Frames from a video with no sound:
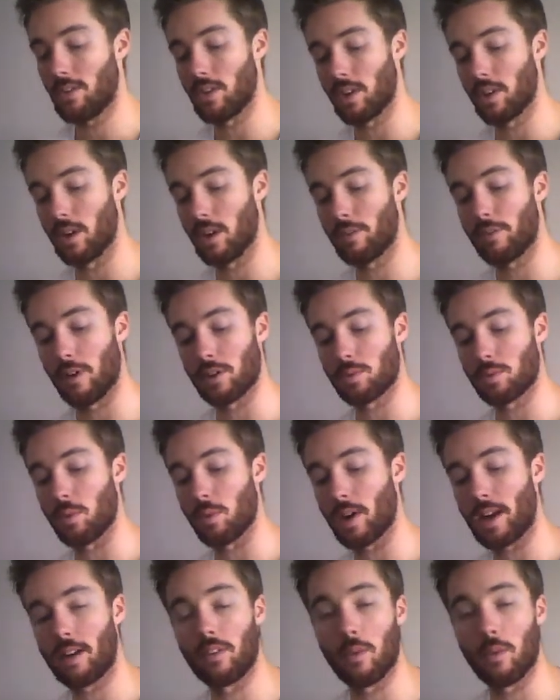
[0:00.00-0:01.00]
So your first
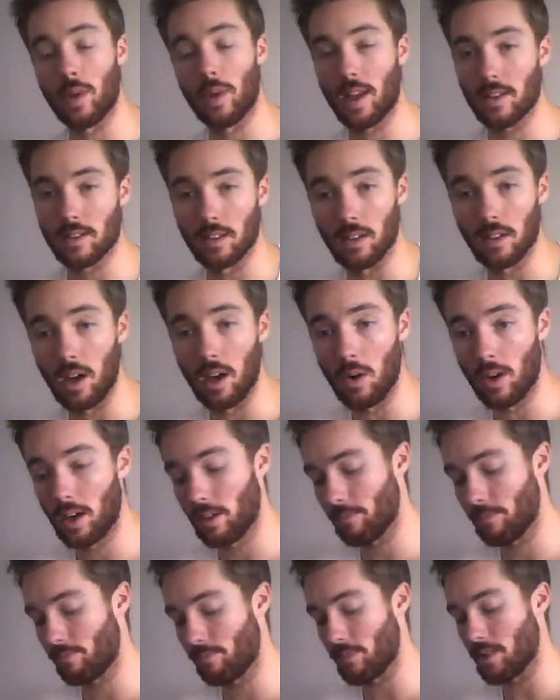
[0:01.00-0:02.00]
workout of the week is a
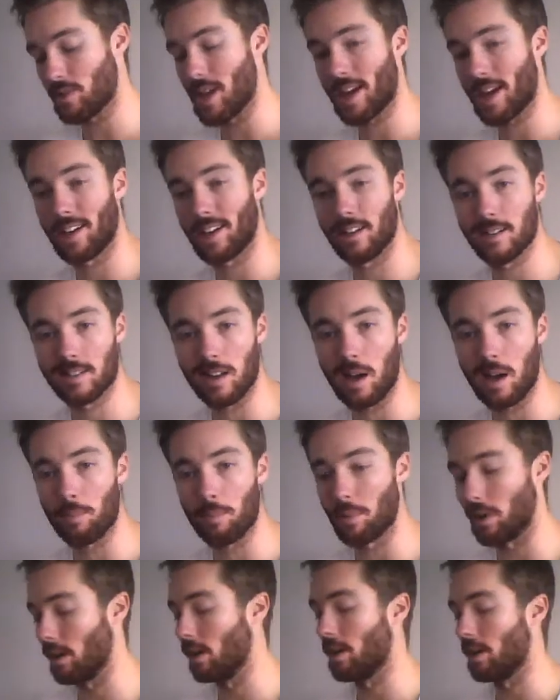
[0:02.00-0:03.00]
lower, the second is an
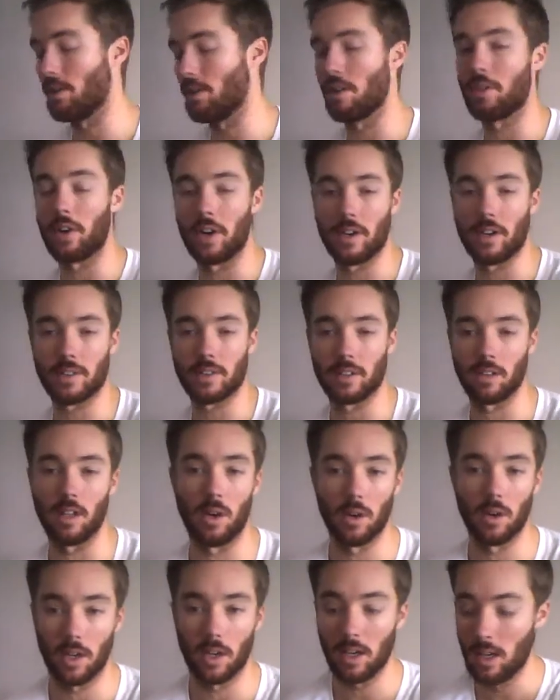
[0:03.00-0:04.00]
upper, and the third is a
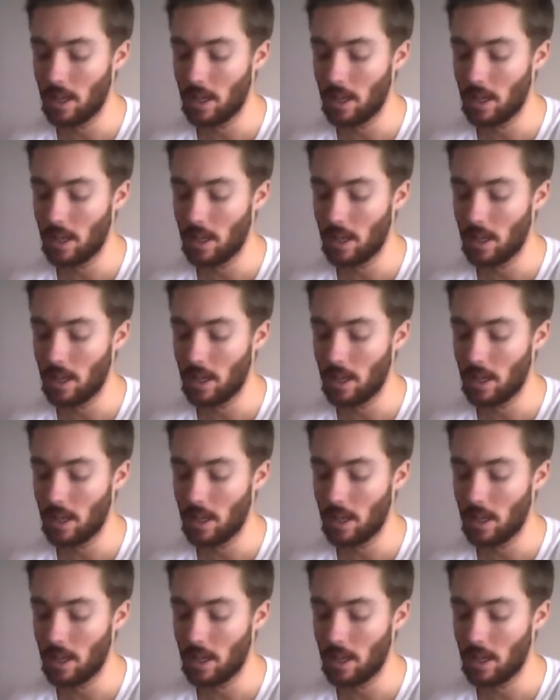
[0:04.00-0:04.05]
lower.